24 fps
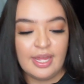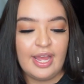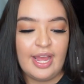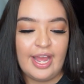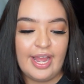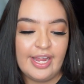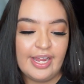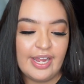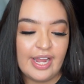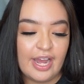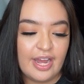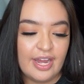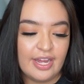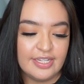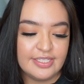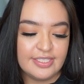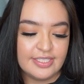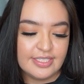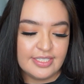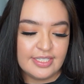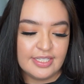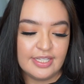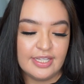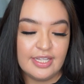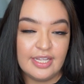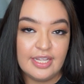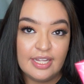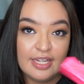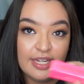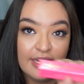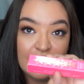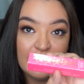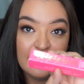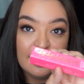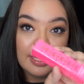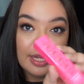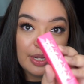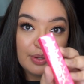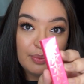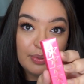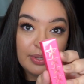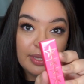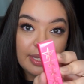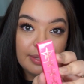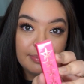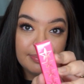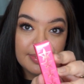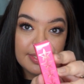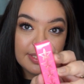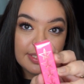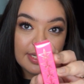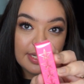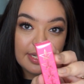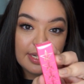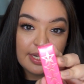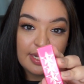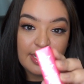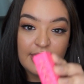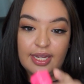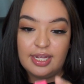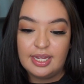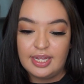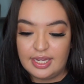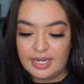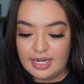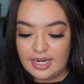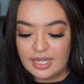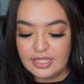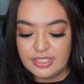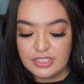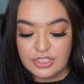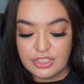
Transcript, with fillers: I got the liquid lipstick in